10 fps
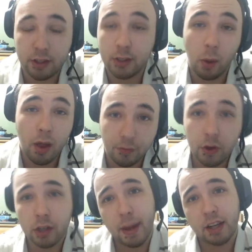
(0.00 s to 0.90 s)
So the
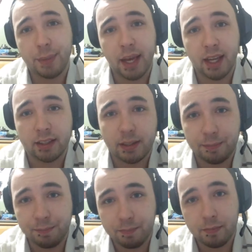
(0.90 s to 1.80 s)
first match begins,
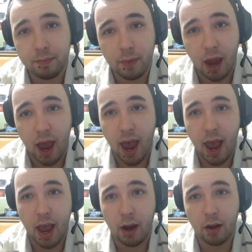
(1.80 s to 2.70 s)

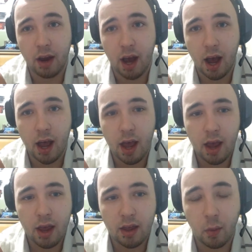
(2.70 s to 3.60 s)
and the
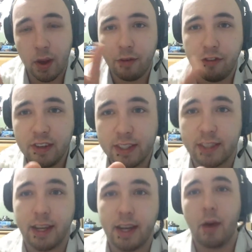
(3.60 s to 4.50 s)
way the field
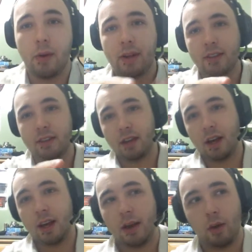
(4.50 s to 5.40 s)
is laid out is it's
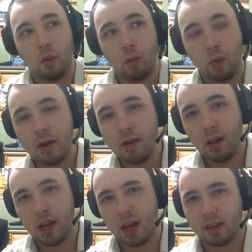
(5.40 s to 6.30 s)
a wooden,
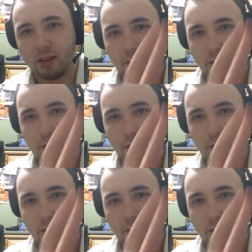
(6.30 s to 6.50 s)
like it's a